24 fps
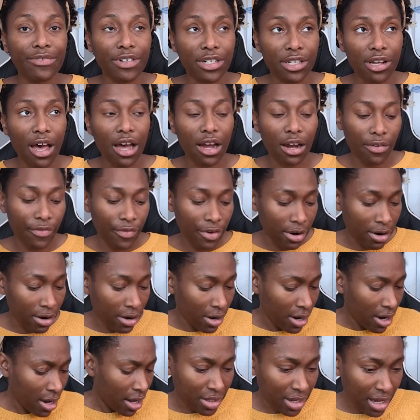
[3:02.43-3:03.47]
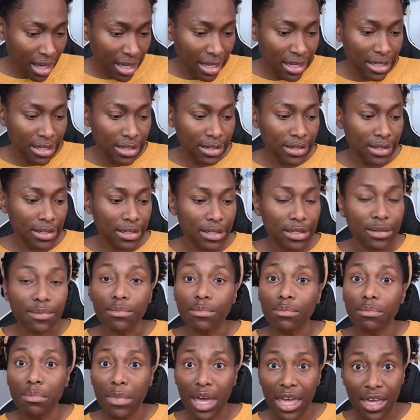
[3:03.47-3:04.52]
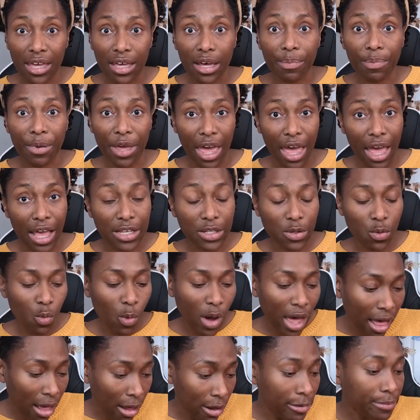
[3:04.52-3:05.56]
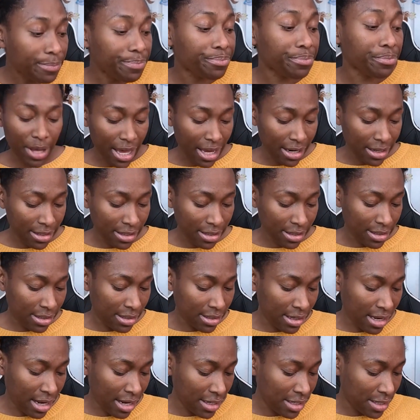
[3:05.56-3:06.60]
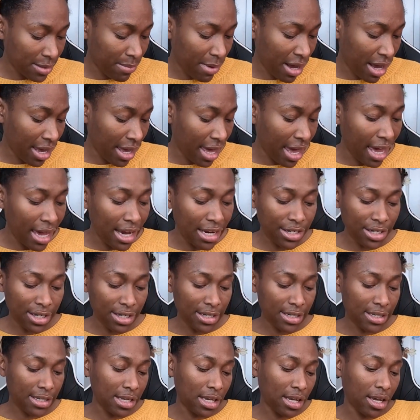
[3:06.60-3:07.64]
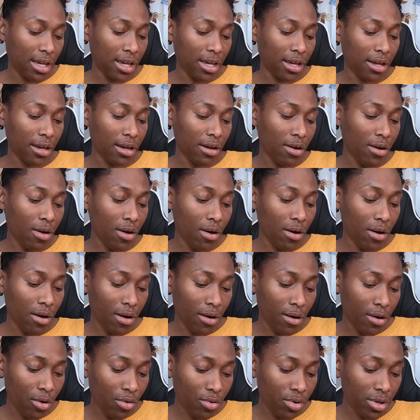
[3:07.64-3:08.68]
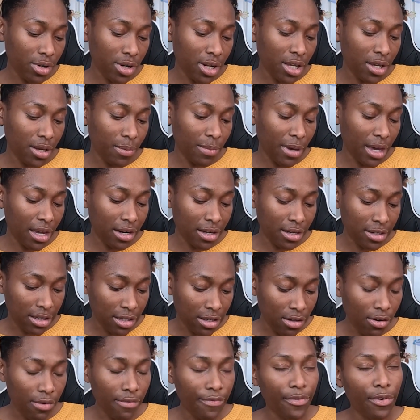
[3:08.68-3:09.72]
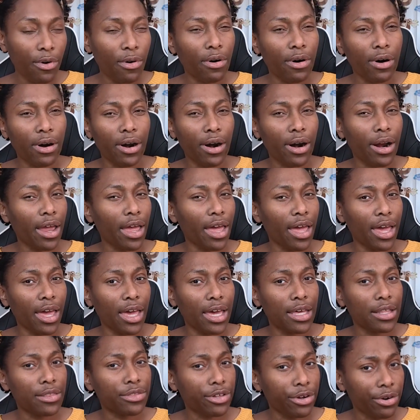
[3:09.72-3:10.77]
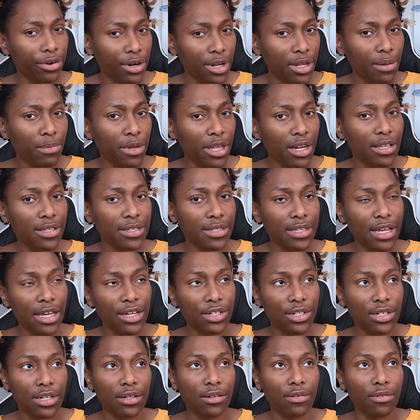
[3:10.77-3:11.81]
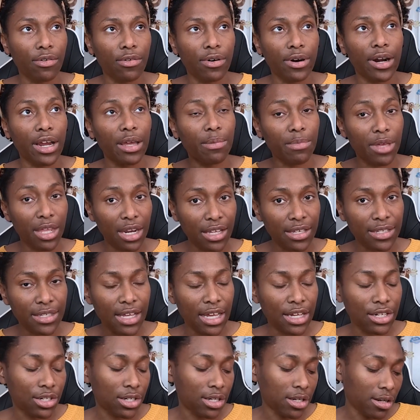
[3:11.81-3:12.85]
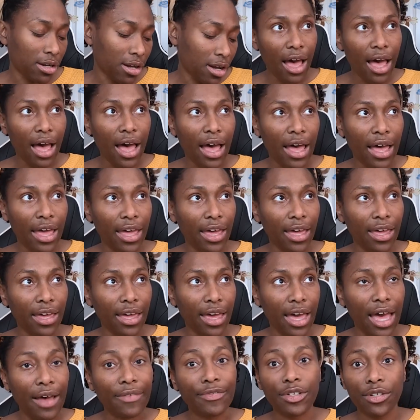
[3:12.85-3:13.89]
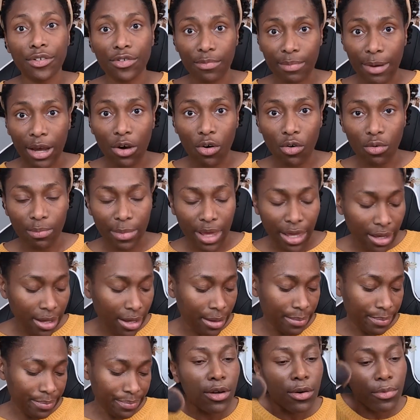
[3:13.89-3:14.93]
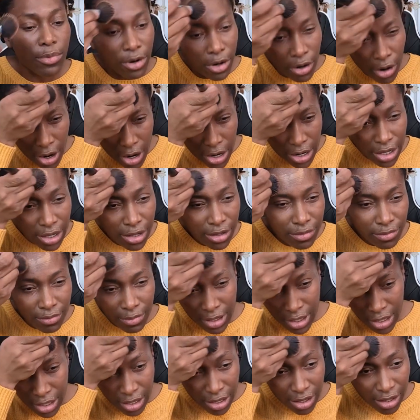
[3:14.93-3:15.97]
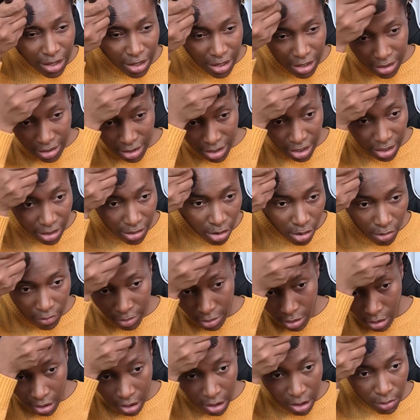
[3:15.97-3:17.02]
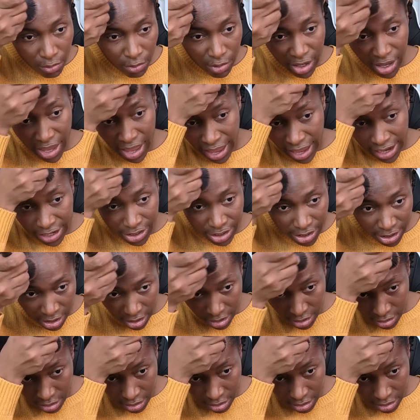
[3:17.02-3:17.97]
photographer does makeup as well. But since my agency only made a deal for a 30-minute session or a mini session, I have to do my own makeup. So regarding the overall reaction